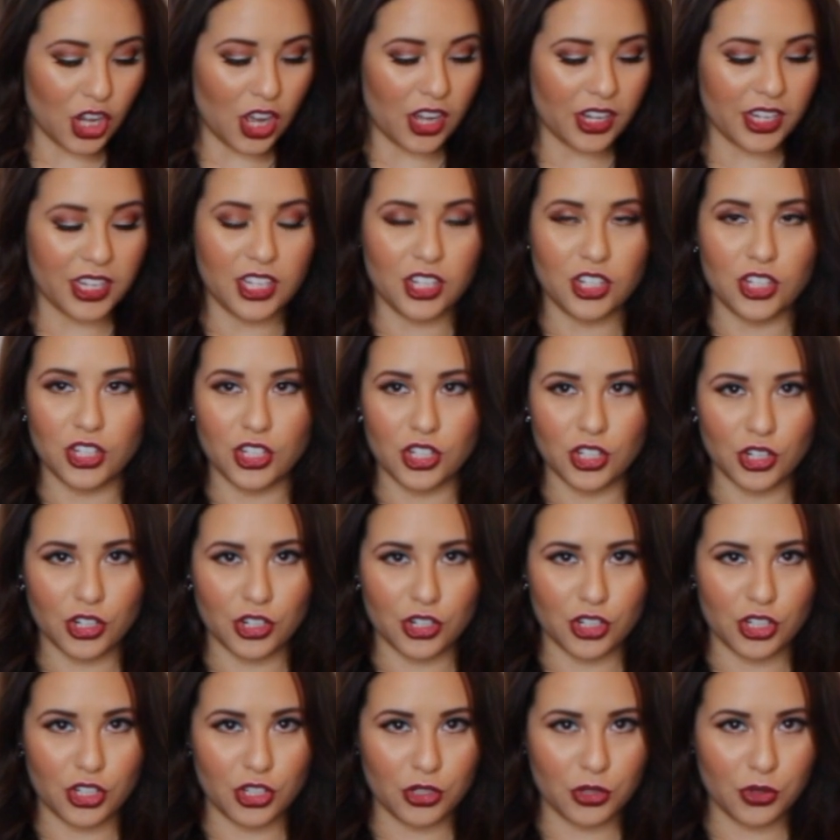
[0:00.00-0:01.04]
talk, he just
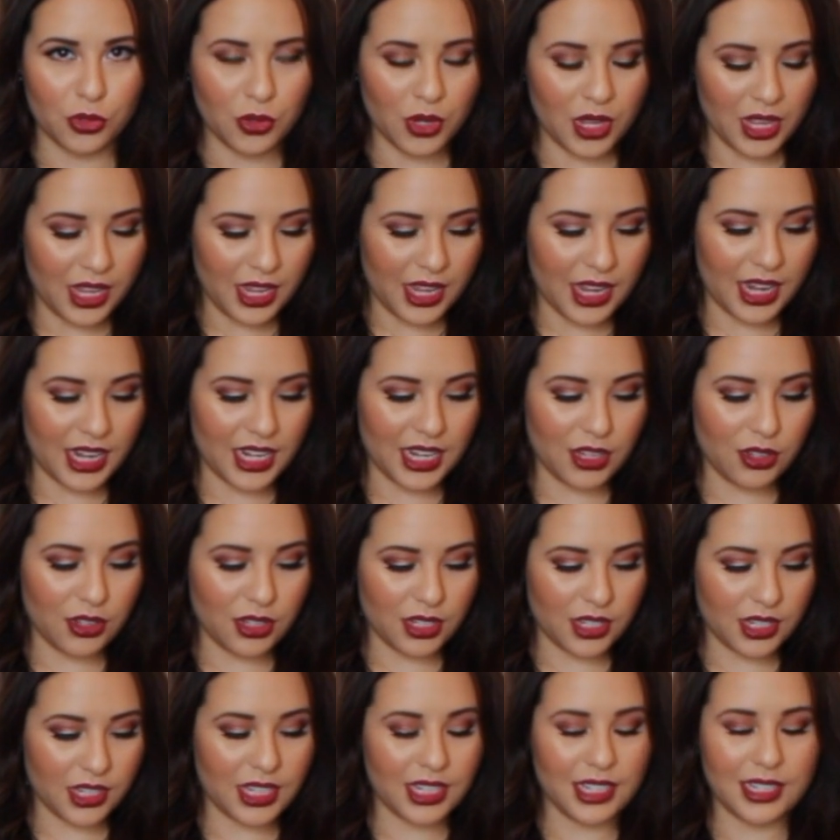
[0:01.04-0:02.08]
turned 2, and
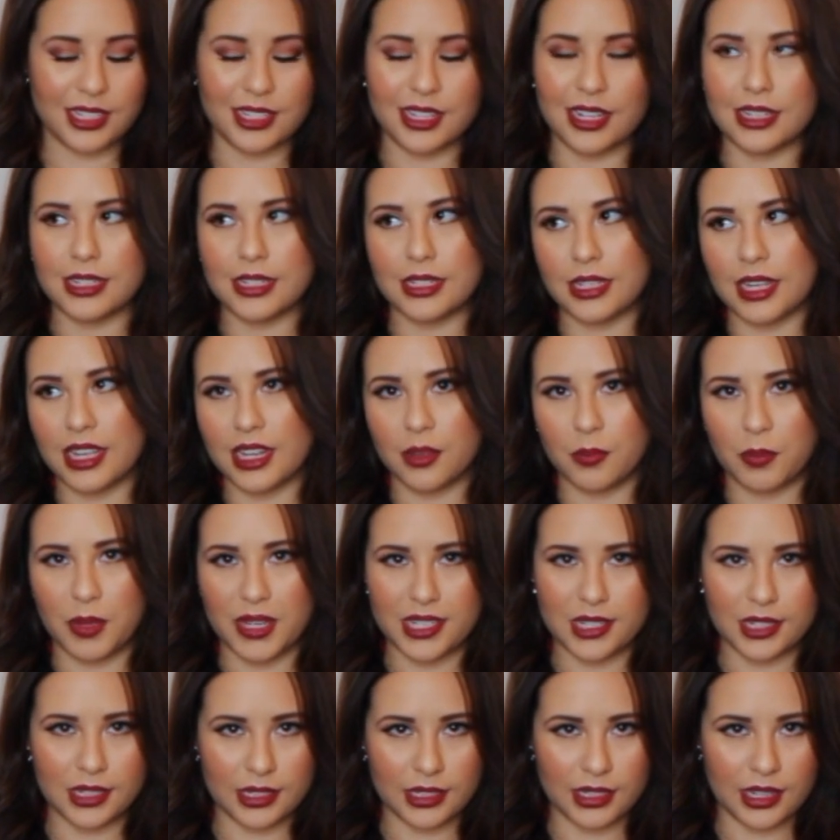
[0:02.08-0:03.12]
he says like
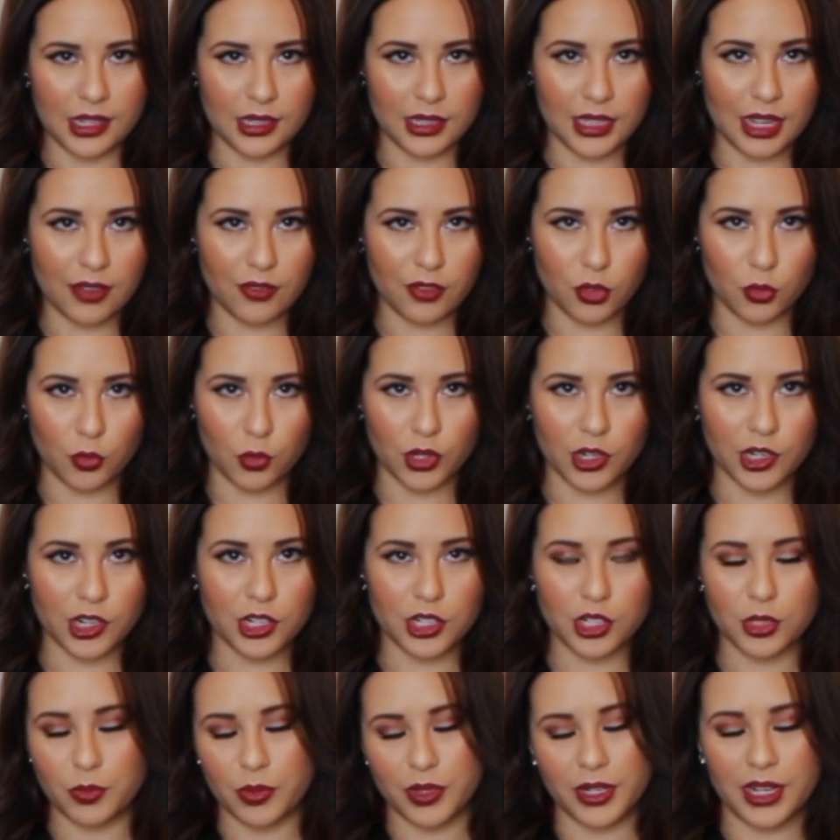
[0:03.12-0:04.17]
basically 11
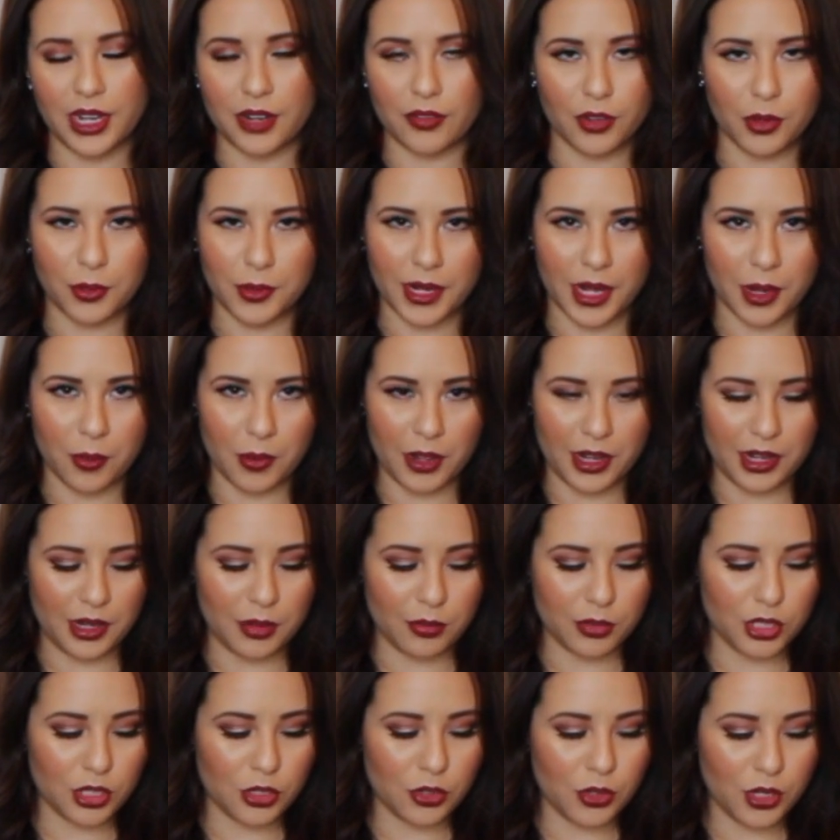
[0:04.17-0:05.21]
words, but never what I want
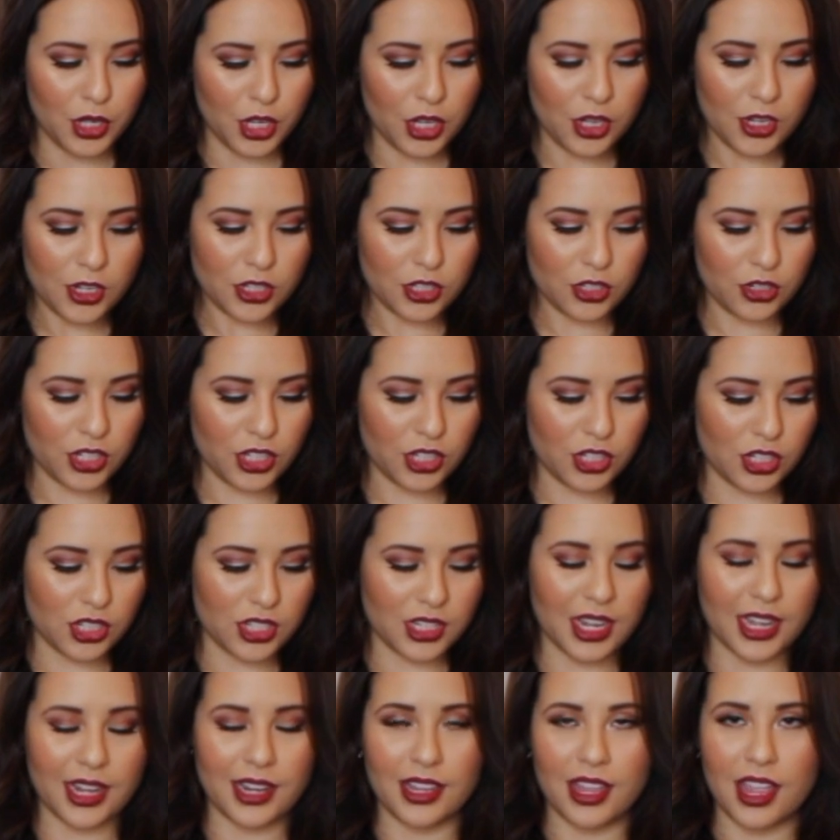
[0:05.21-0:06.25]
him to. So he's
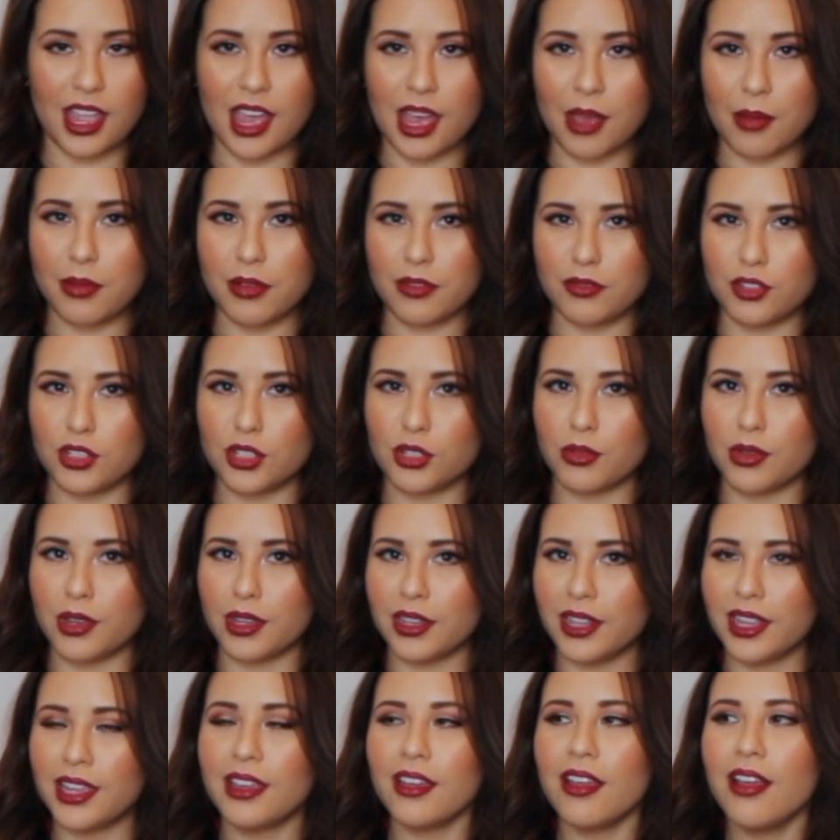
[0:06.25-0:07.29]
just gotten in the habit of just going
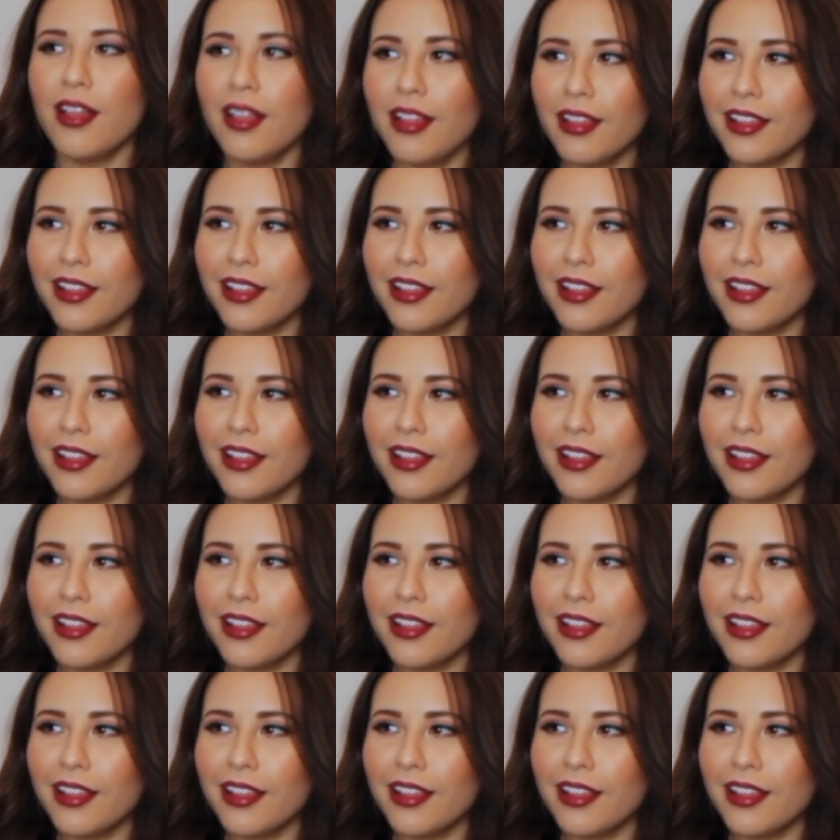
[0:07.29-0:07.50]
like,